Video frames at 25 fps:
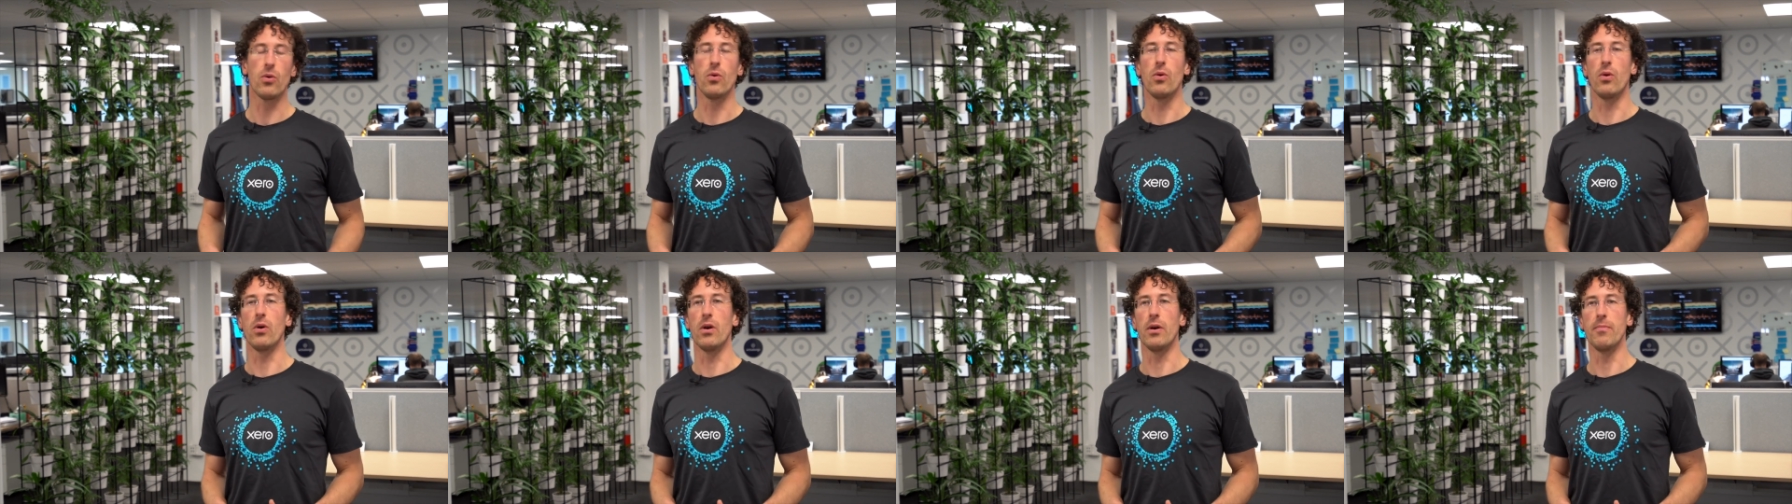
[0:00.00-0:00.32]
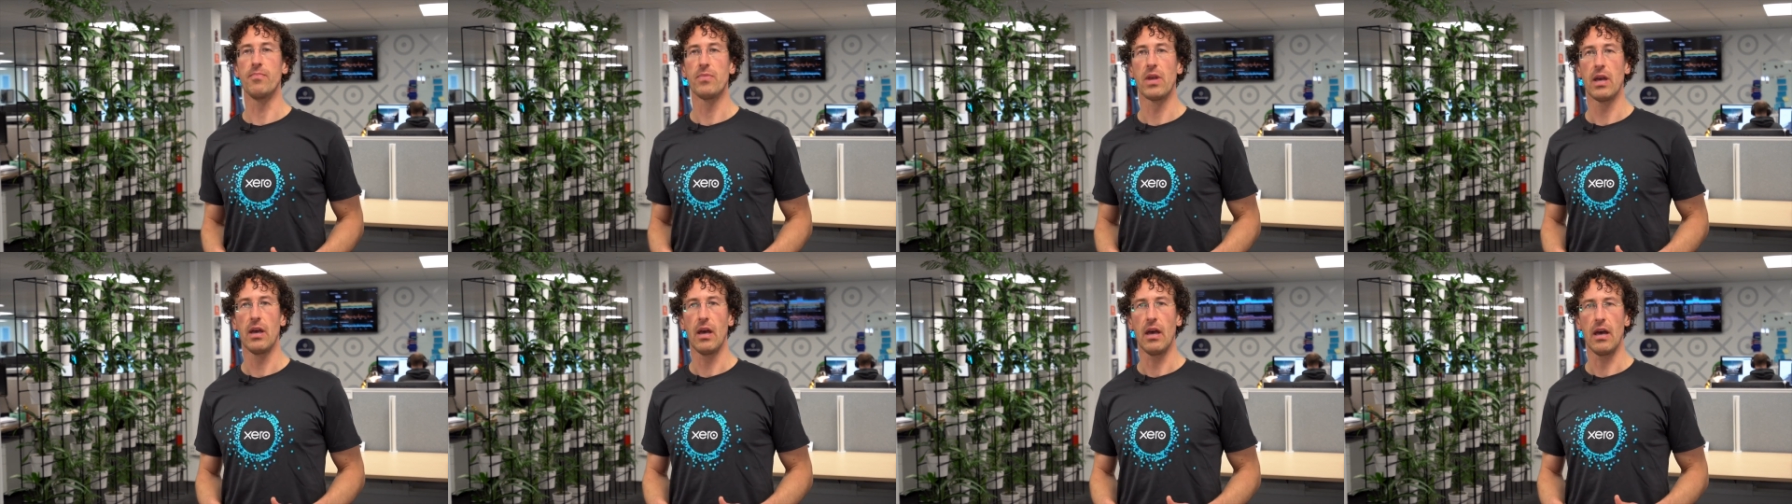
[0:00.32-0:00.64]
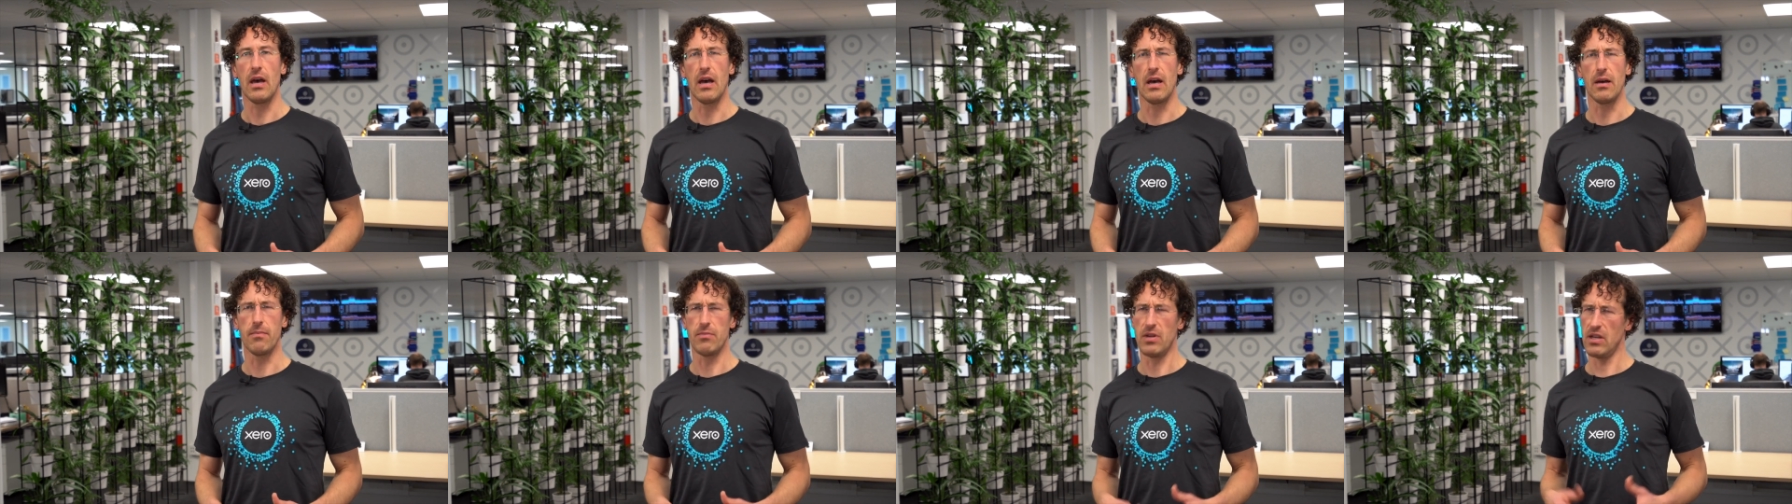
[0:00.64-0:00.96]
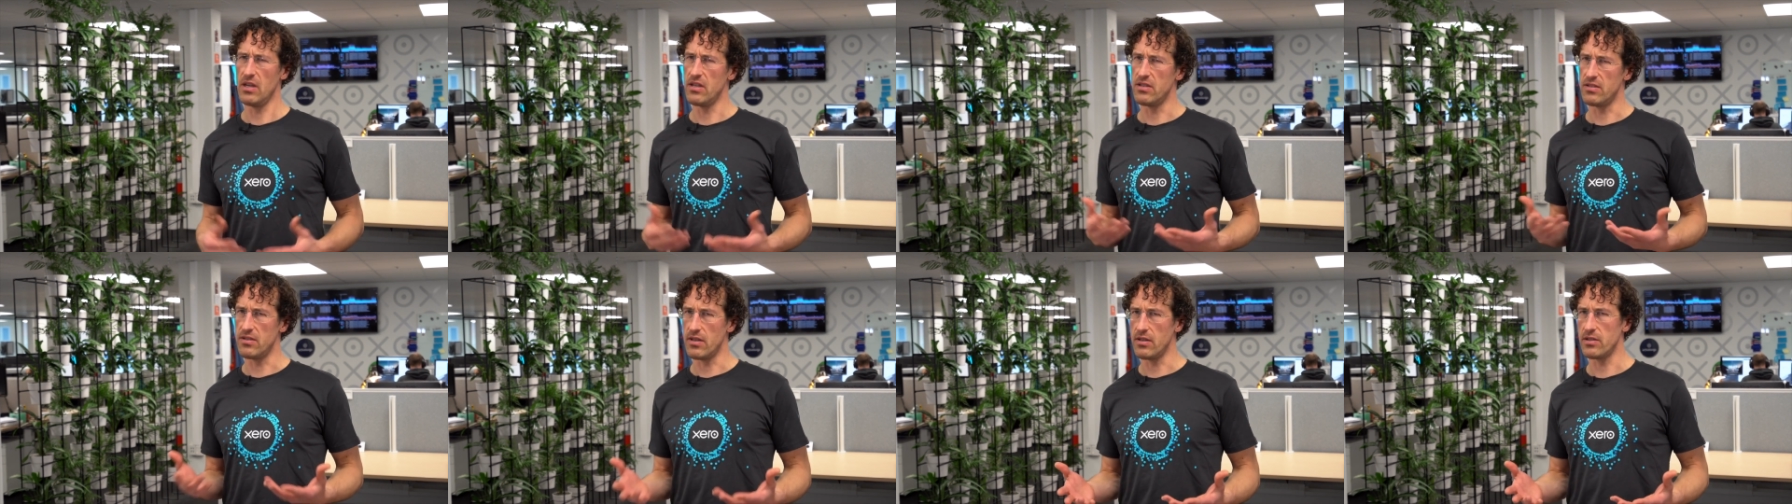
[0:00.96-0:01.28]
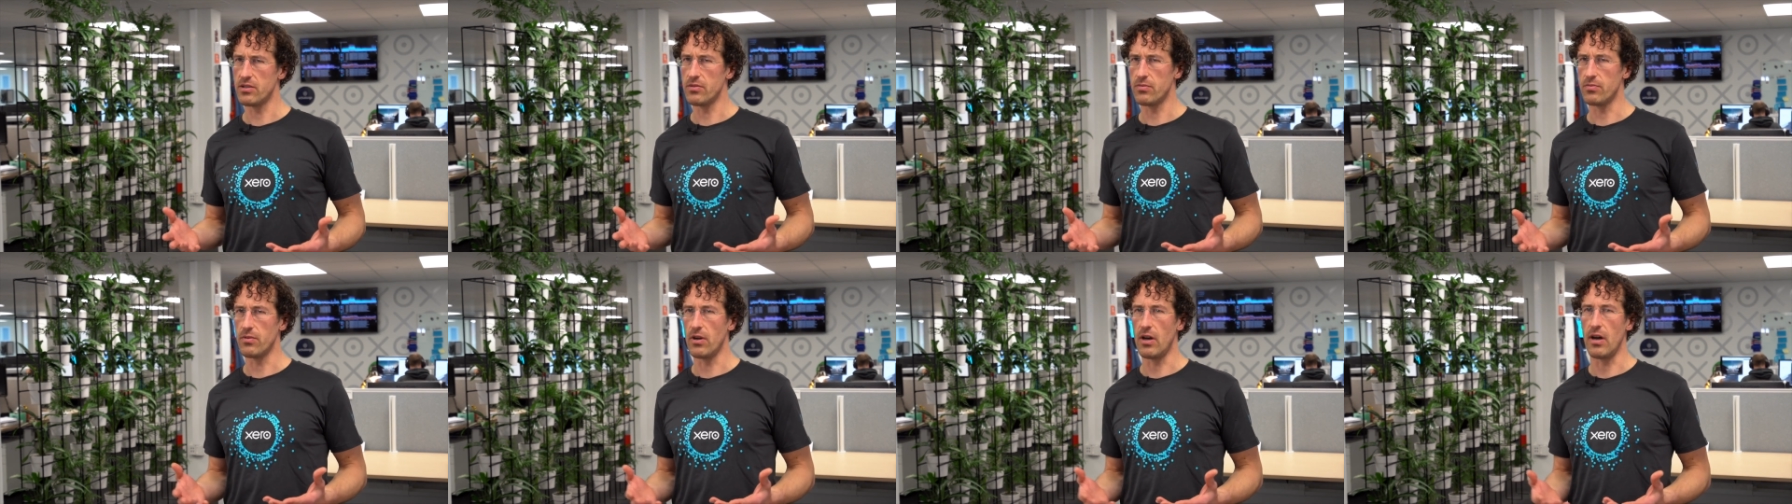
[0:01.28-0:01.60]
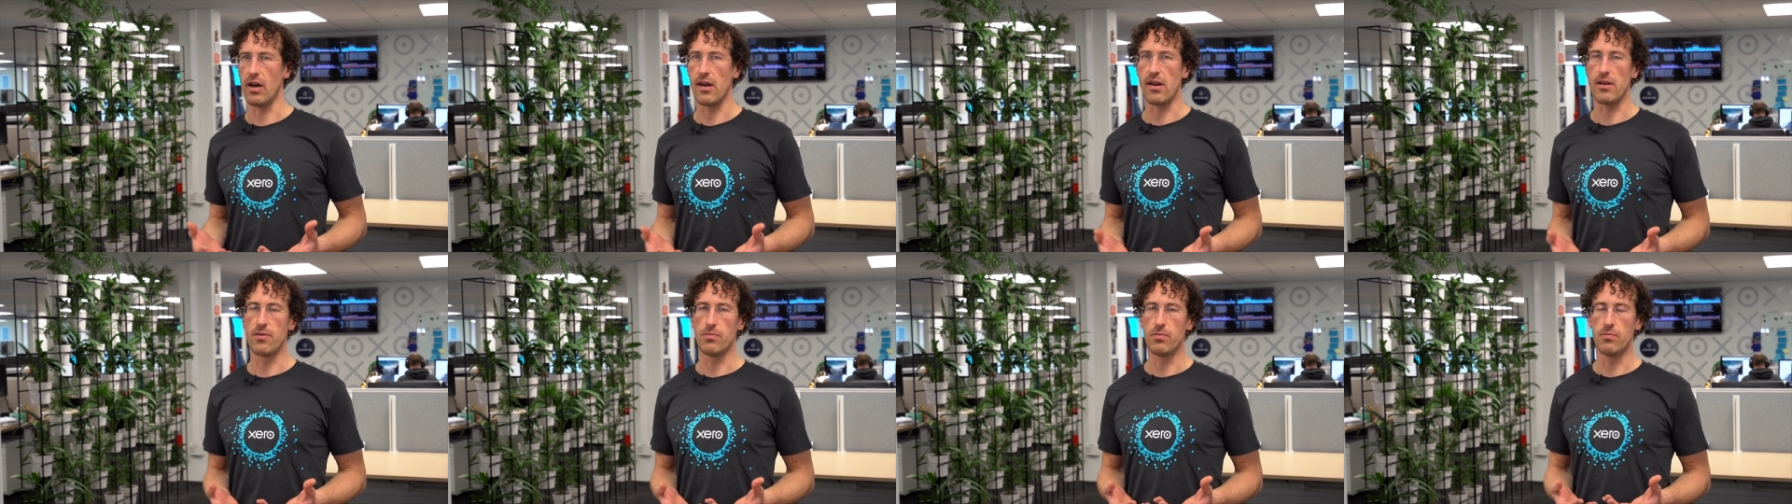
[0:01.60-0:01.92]
or um, is this
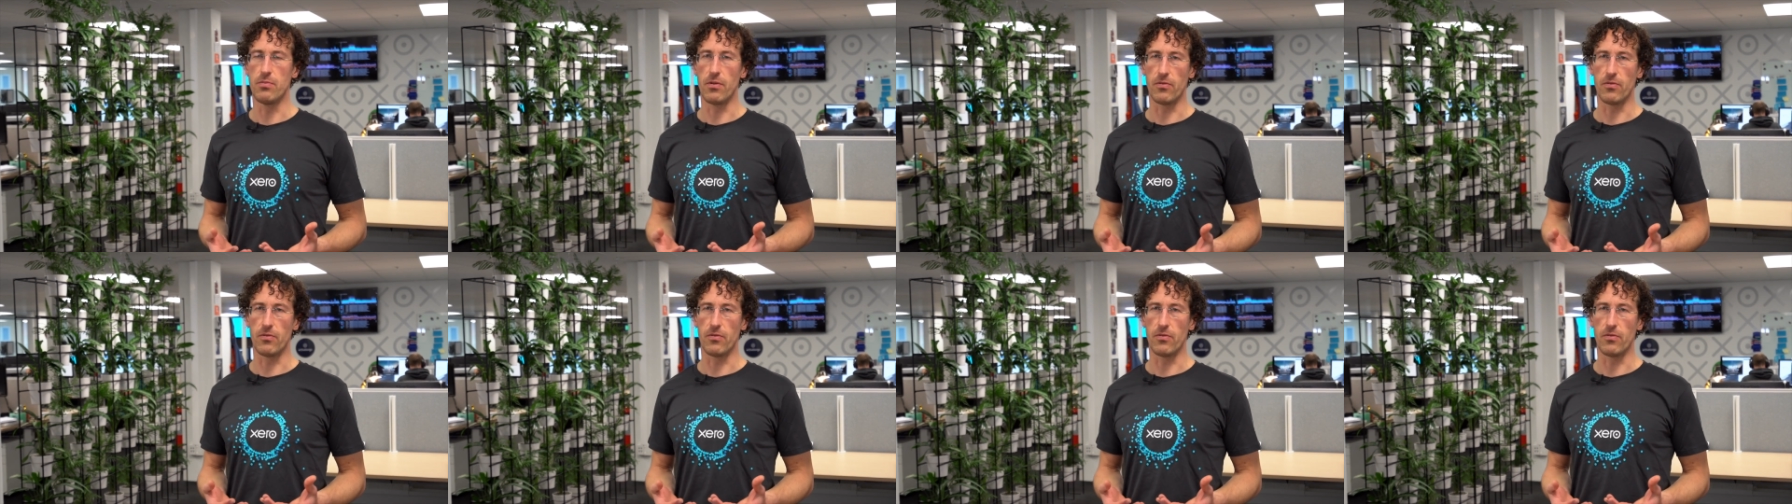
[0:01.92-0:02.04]
right,